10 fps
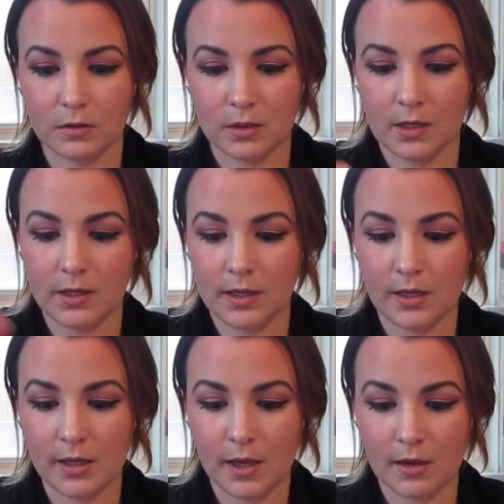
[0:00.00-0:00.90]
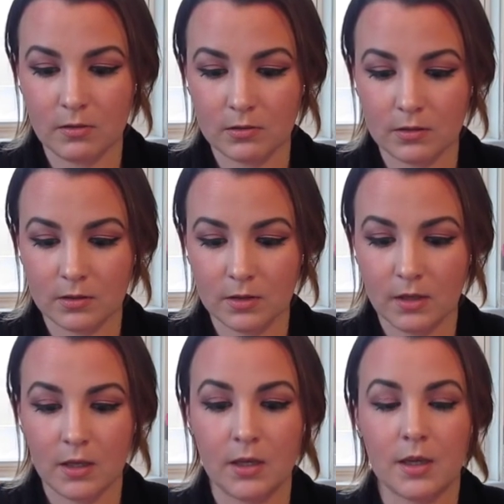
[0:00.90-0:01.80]
can I get it out?
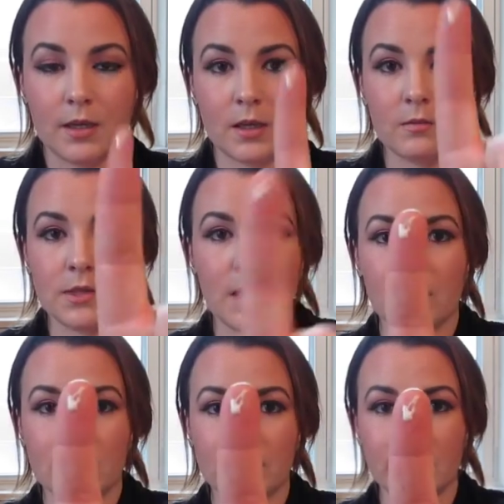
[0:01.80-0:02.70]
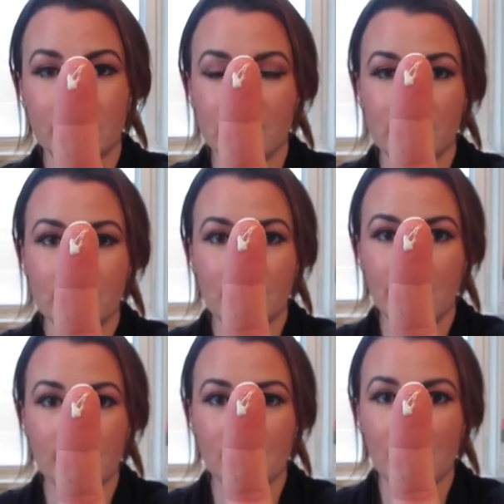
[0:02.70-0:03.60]
It comes out clear
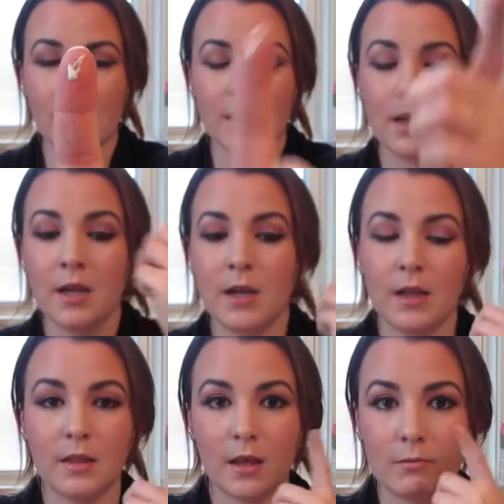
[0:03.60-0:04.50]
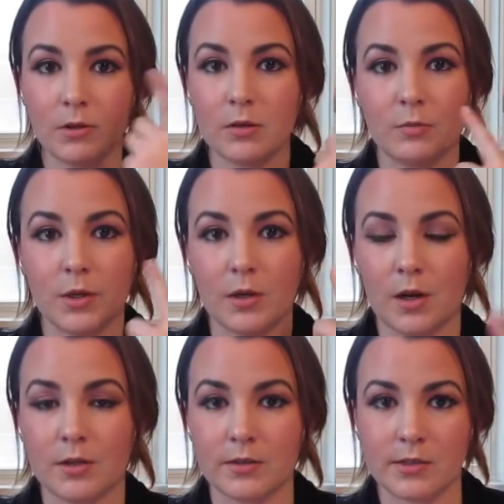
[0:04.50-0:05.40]
like that, and then when you put it
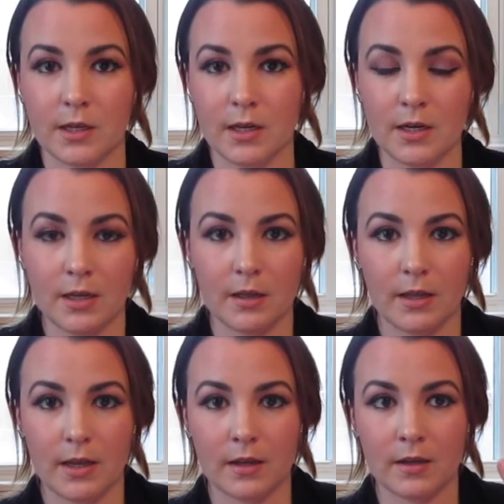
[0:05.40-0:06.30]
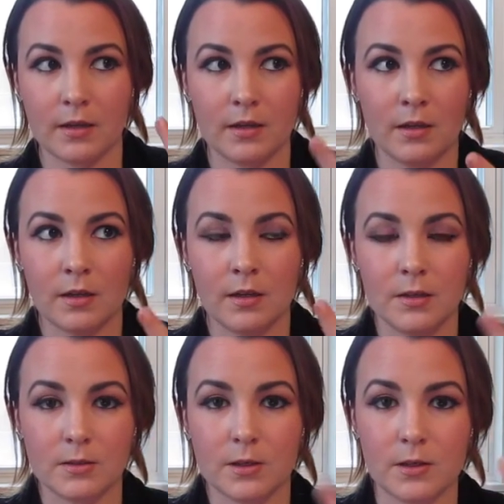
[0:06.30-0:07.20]
on your skin, it like
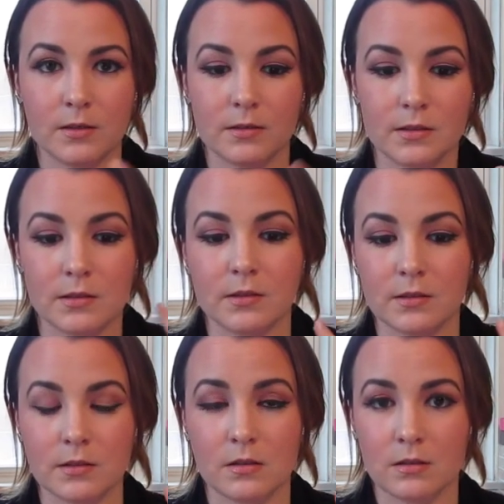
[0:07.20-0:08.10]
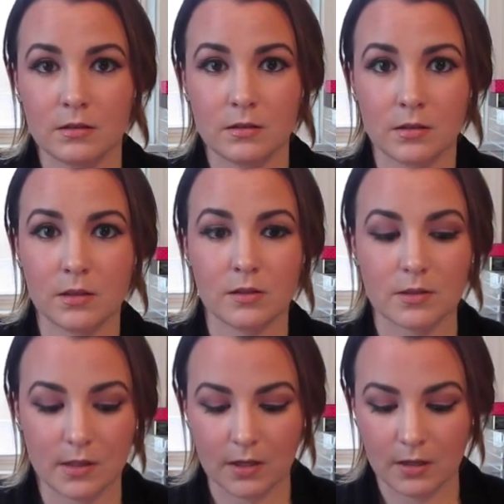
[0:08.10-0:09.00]
turns to your
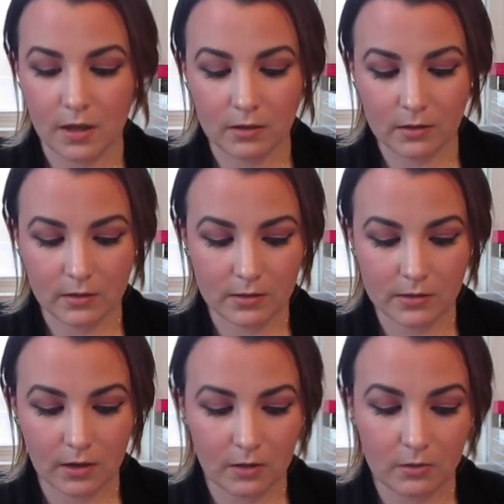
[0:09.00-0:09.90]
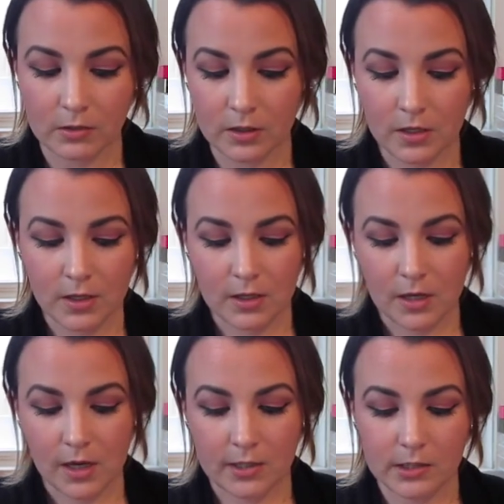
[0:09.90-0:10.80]
skin color. So
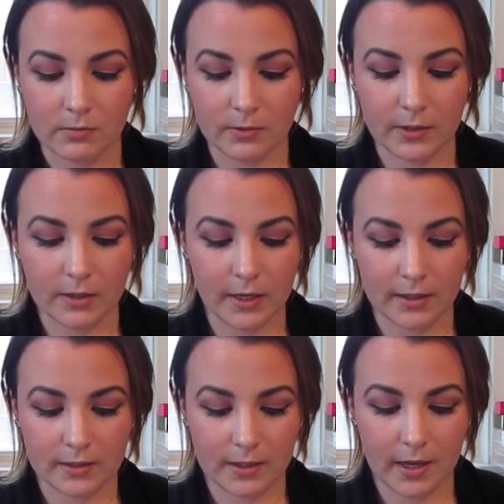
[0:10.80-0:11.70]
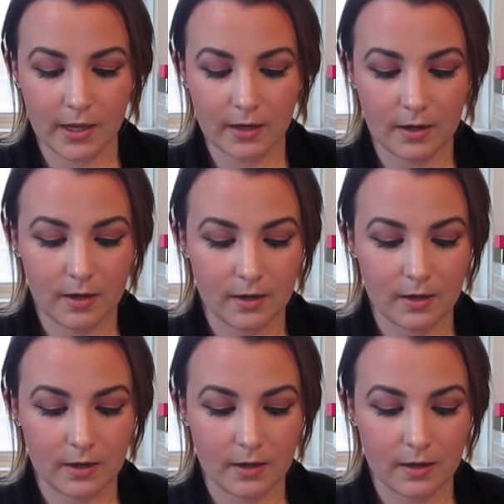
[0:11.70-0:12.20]
I just really liked that